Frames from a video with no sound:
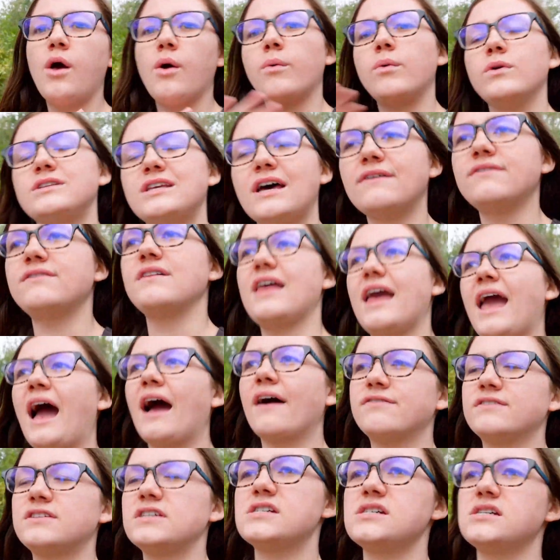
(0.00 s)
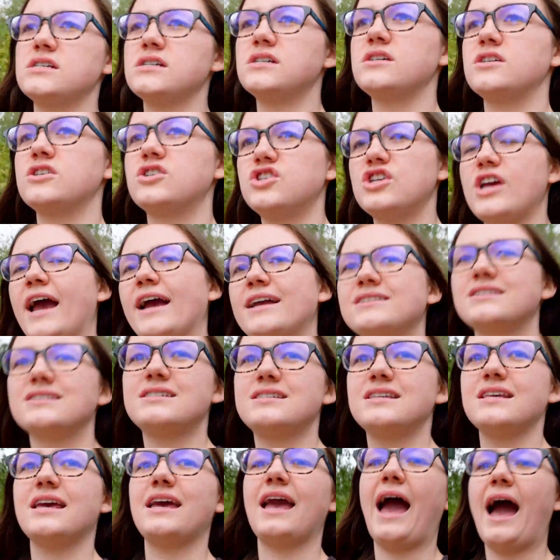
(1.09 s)
we'll definitely have to check to
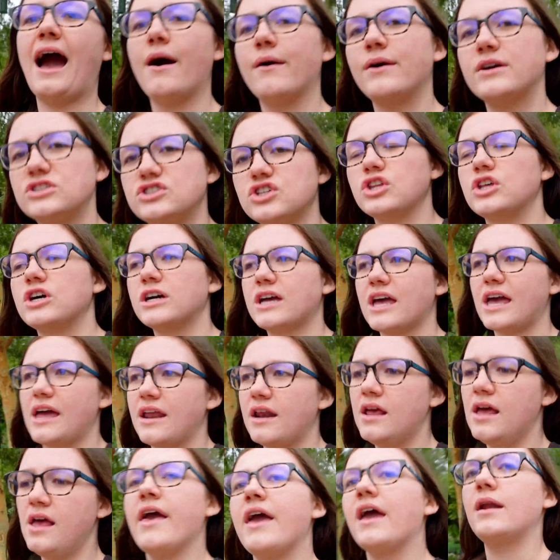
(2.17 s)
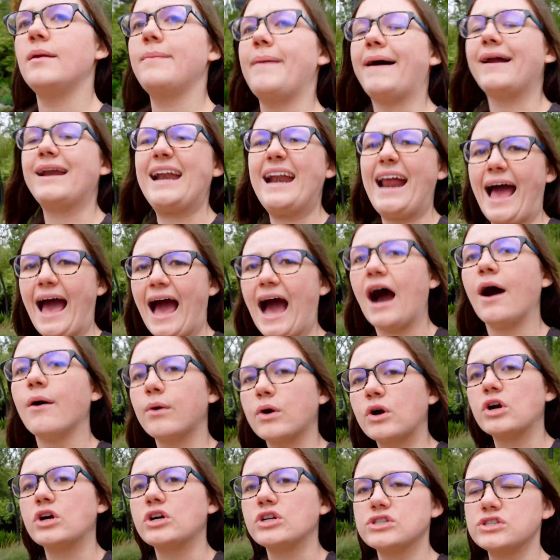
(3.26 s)
see how it's looking in about an
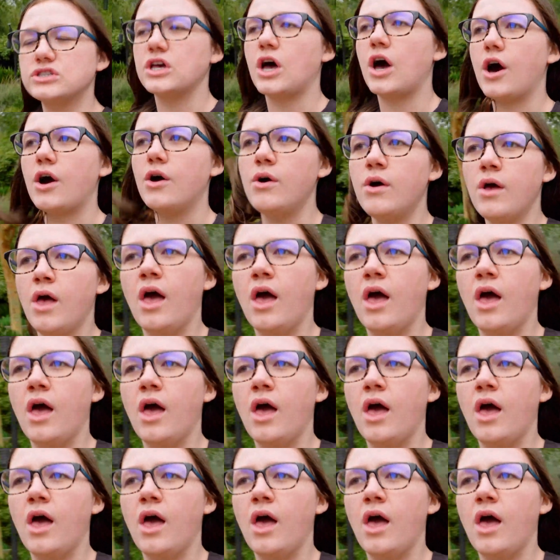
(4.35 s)
hour or so,